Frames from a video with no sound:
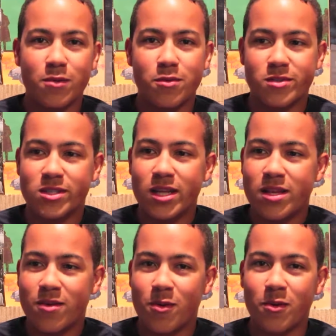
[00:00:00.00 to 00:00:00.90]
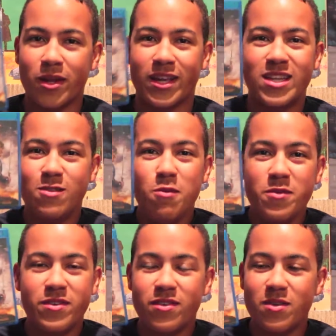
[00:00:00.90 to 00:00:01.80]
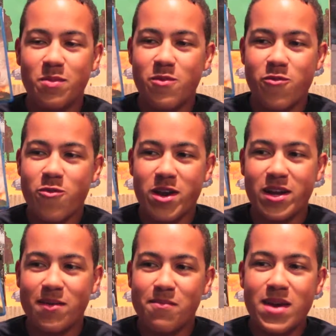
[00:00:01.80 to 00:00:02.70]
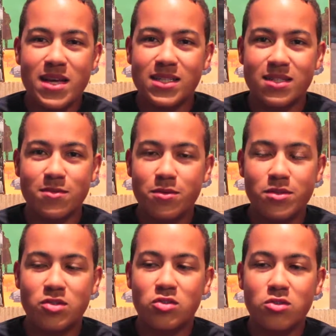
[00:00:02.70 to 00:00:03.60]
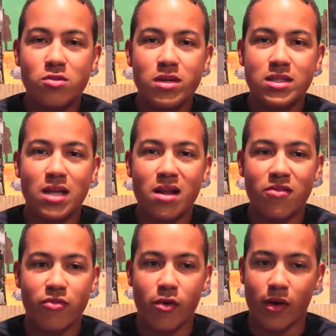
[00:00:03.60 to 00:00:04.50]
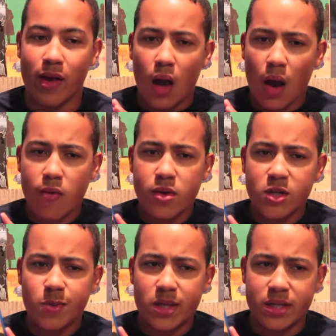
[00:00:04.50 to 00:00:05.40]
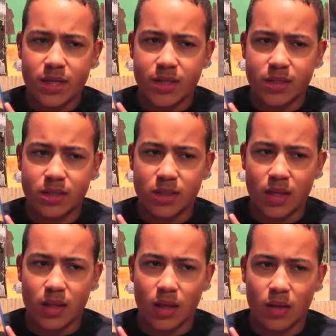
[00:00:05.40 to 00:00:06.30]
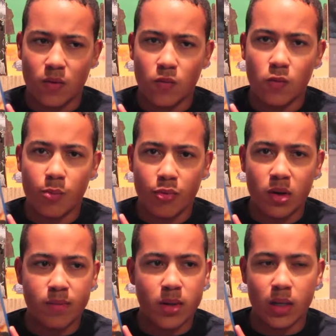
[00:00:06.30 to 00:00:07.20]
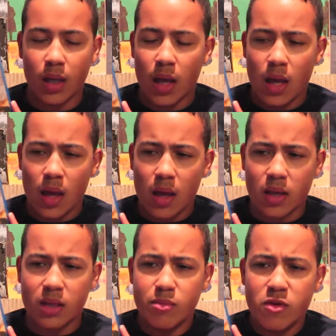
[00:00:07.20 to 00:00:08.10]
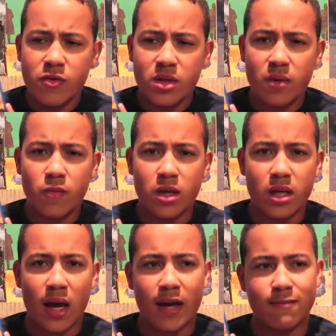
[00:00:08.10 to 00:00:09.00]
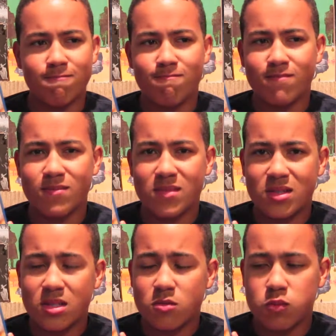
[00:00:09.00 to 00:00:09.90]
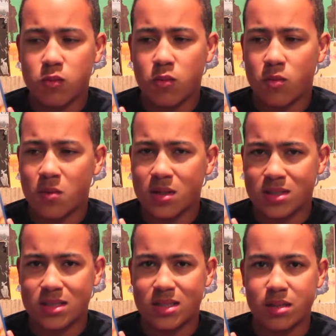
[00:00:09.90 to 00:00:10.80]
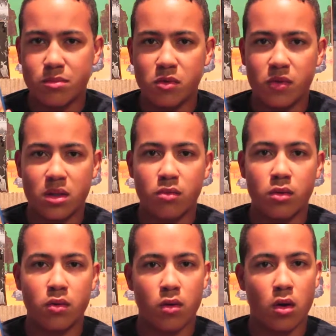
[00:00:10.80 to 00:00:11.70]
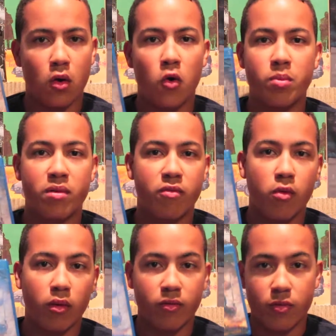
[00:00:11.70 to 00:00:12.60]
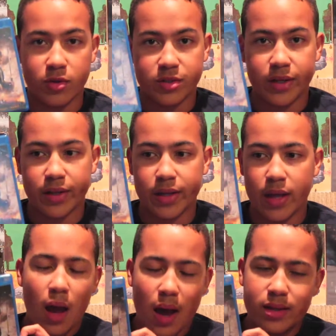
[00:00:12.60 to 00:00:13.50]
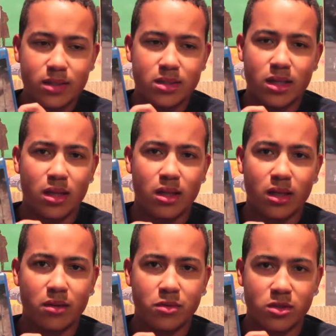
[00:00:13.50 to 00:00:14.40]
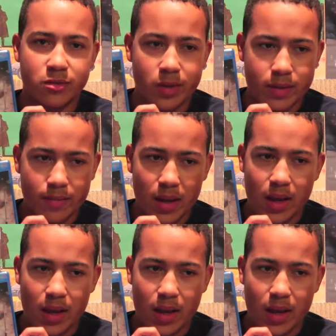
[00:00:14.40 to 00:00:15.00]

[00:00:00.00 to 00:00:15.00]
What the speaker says: We were sitting there and we were like, this movie's going to be freaking amazing. We were just so excited for it. Our expectations, I think, were pretty big. And the movie that we got just wasn't the movie that we were all hoping for, unfortunately. I just didn't think it was great.